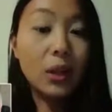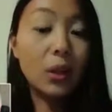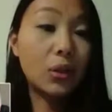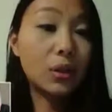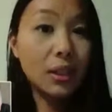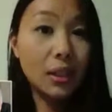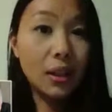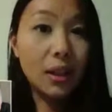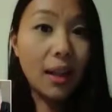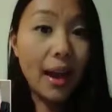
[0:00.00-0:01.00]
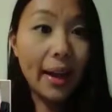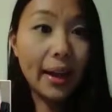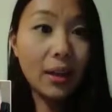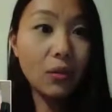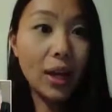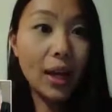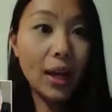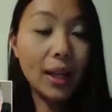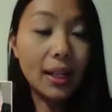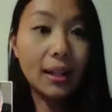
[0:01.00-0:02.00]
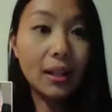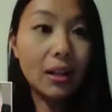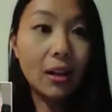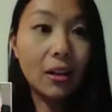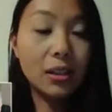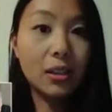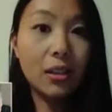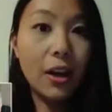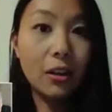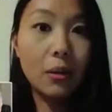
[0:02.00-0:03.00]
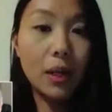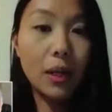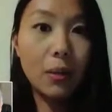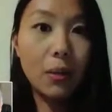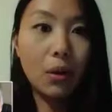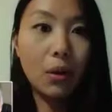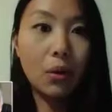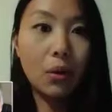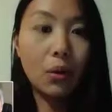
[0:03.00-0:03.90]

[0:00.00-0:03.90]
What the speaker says: You're still alive, and there are still other people